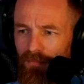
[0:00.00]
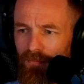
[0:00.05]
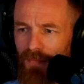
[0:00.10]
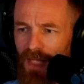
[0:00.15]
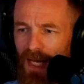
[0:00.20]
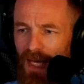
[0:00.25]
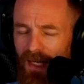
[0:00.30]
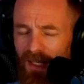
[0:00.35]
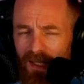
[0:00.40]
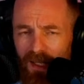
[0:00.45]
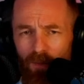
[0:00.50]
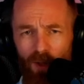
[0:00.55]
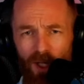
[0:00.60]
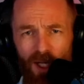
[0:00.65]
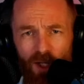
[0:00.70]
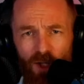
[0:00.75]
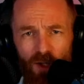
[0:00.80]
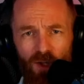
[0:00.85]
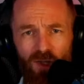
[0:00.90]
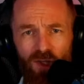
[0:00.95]
And what I
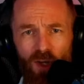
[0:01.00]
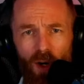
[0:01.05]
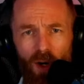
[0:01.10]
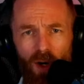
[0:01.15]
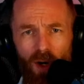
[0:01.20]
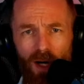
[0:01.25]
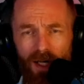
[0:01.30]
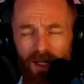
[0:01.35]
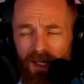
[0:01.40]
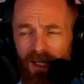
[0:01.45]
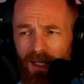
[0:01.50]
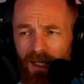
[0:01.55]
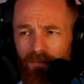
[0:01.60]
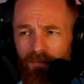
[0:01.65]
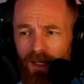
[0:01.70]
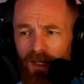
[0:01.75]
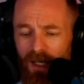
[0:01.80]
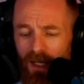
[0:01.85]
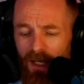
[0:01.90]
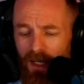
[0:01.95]
just saw, it kind of,
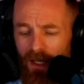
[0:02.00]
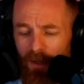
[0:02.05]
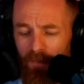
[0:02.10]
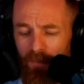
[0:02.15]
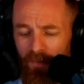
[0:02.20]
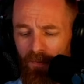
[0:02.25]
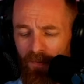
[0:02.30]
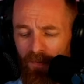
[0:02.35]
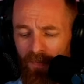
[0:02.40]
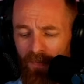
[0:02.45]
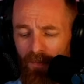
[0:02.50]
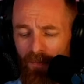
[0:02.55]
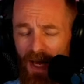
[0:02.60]
my